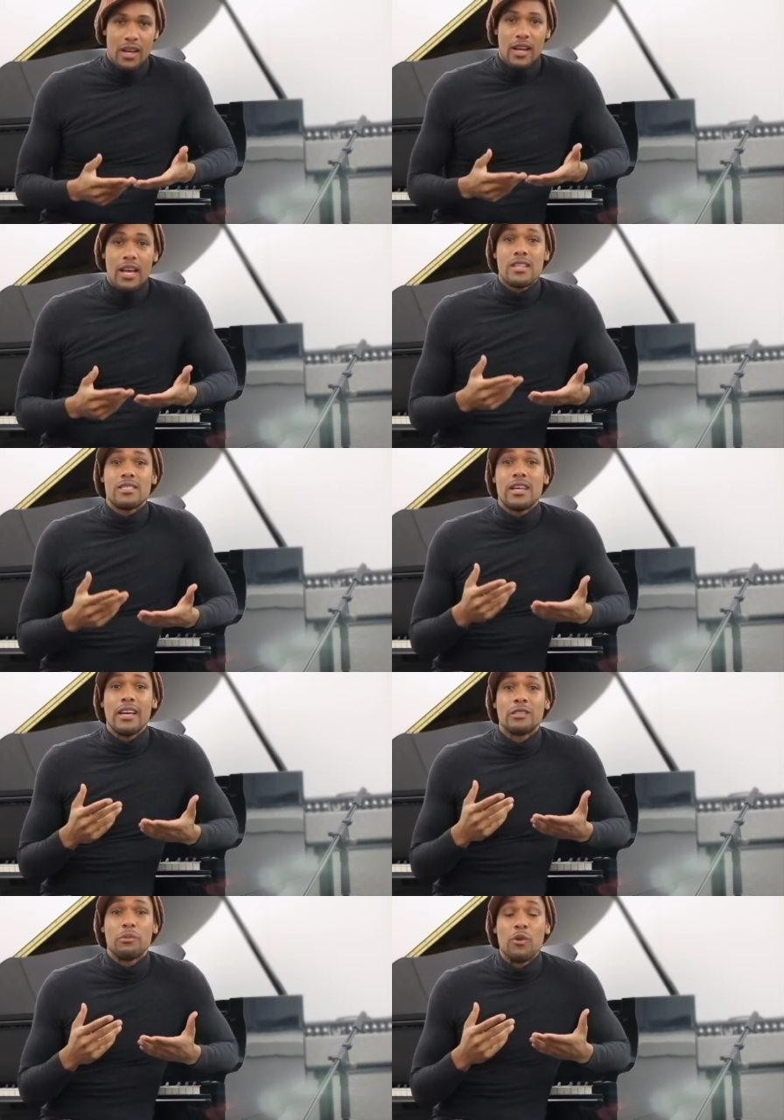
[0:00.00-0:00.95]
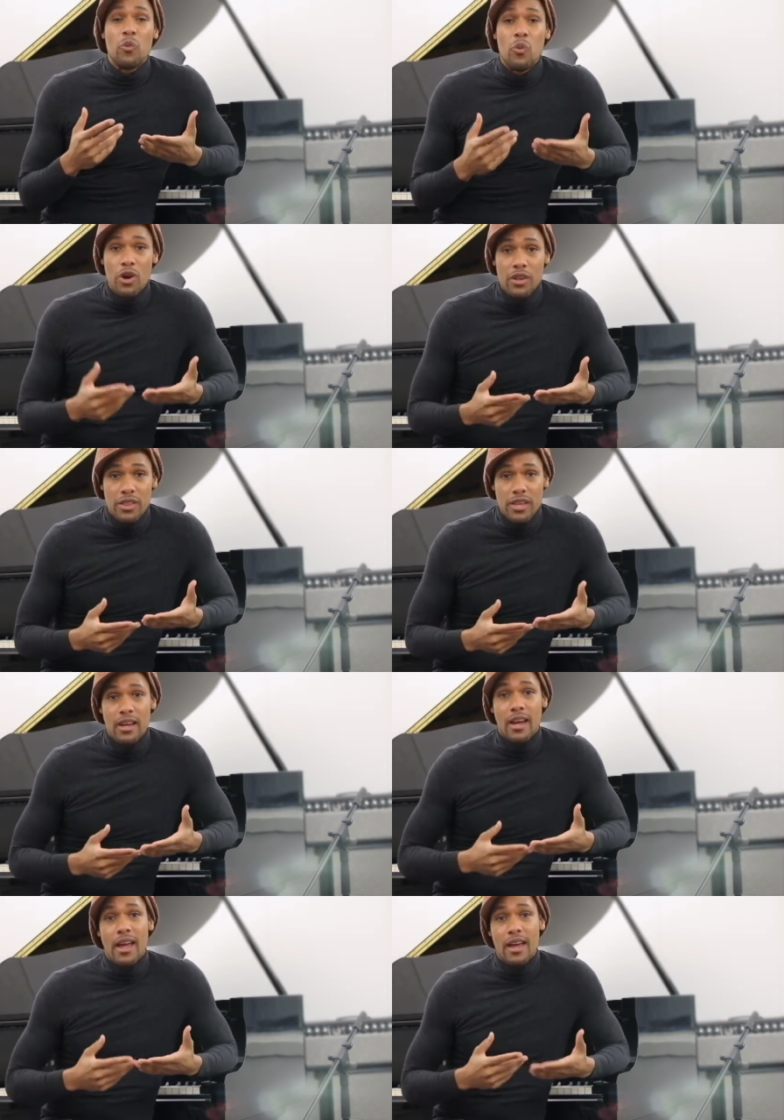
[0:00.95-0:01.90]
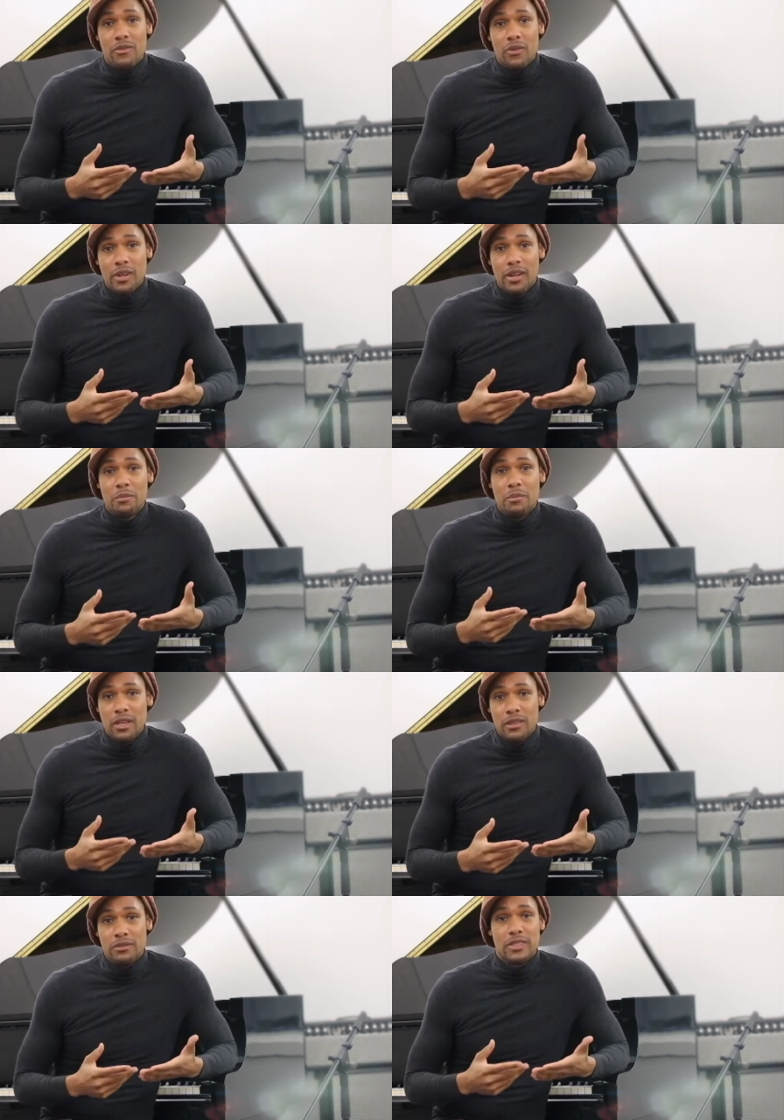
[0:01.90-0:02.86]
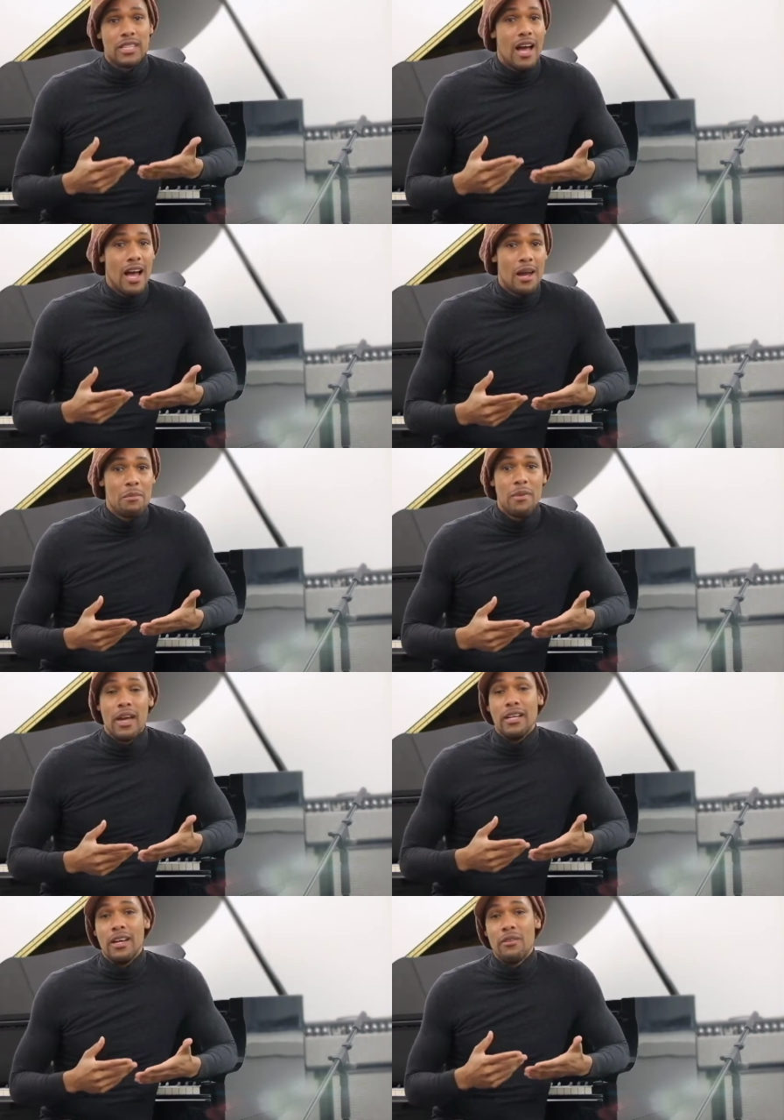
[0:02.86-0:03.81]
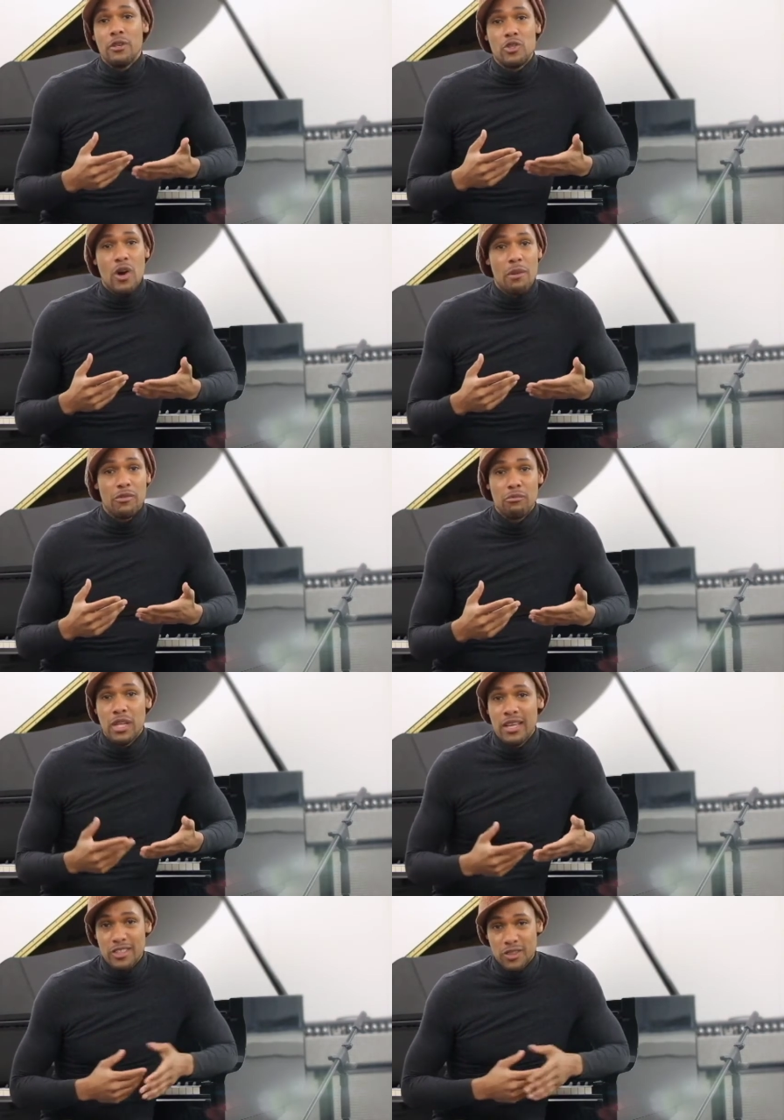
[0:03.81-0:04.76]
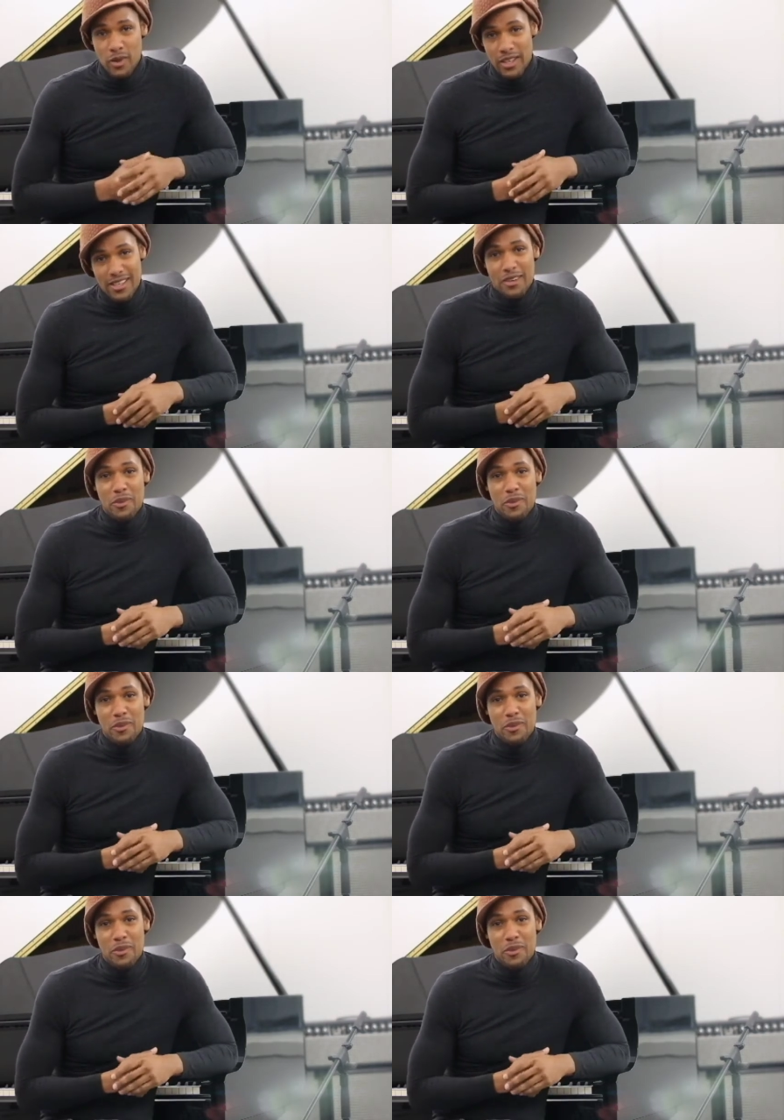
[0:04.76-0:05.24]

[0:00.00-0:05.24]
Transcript: And I gotta say, it's been worth every bit of time and every drop of blood and sweat